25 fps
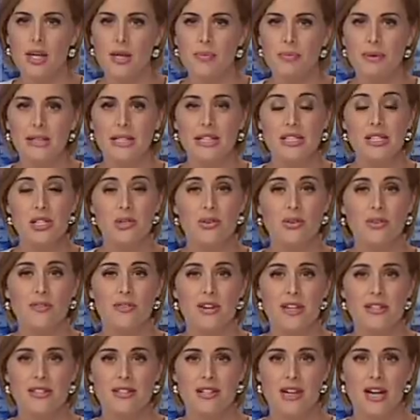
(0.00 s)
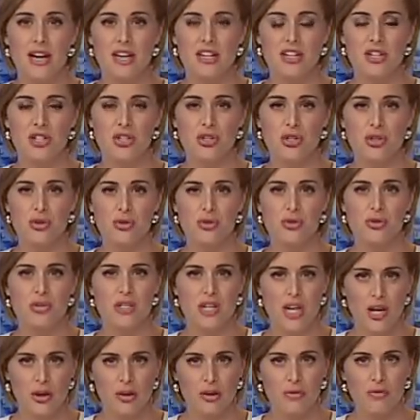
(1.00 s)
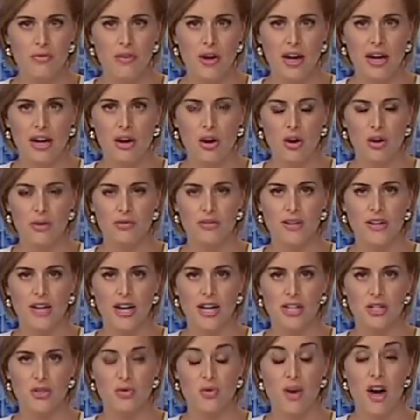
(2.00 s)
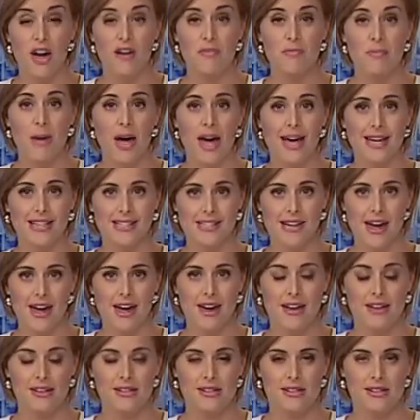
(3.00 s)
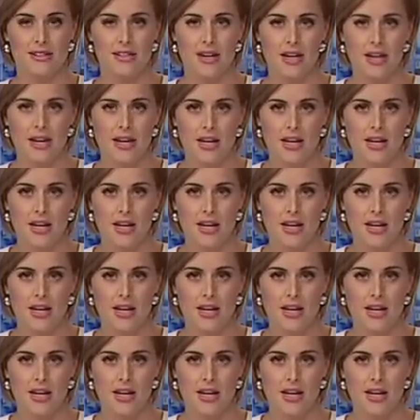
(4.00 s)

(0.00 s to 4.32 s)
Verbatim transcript: Police are investigating two terrifying overnight drive-by attacks.